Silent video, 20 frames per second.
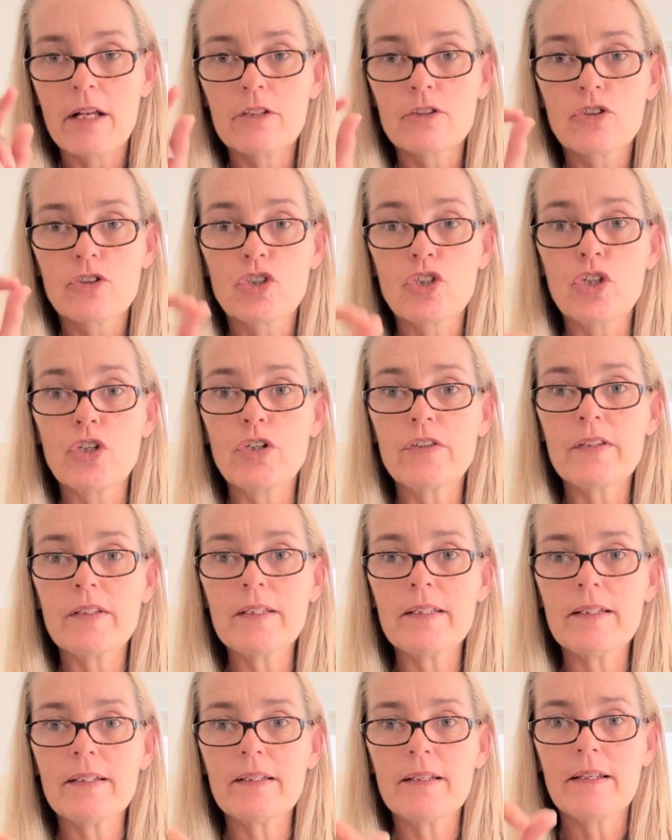Choose
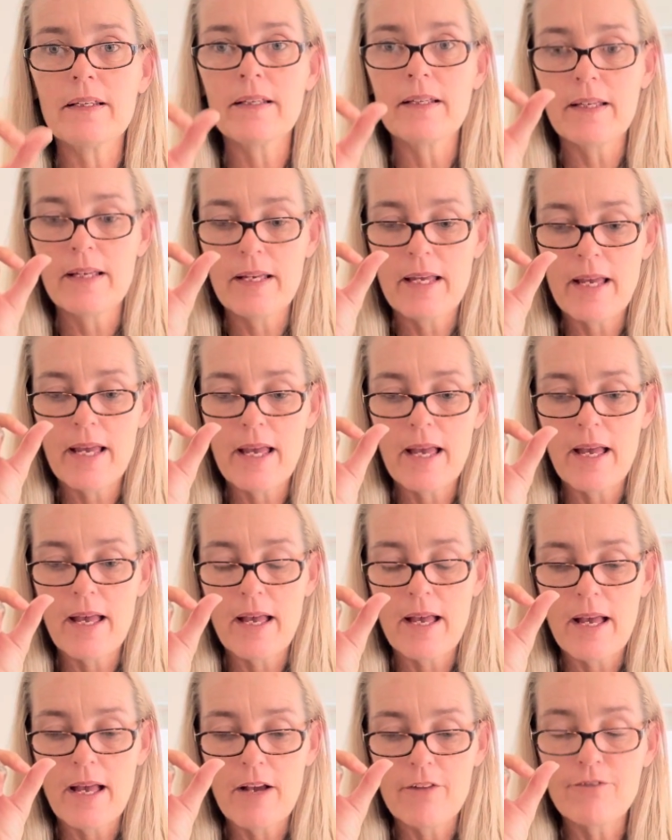it,
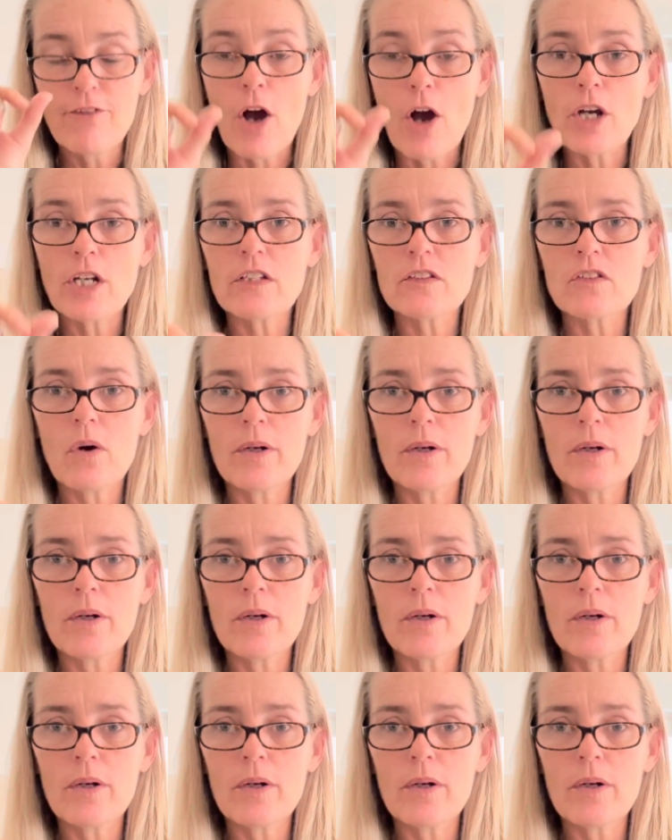focus